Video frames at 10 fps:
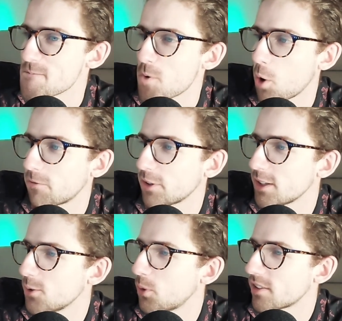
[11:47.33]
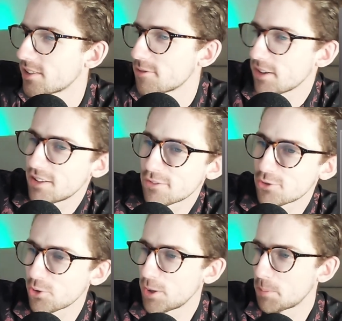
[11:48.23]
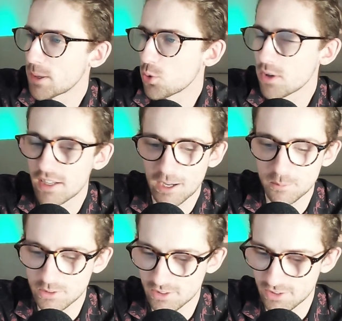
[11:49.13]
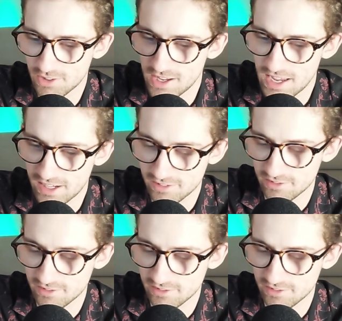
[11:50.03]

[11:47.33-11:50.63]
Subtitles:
Hopefully the Western fans have shown up in good numbers tonight.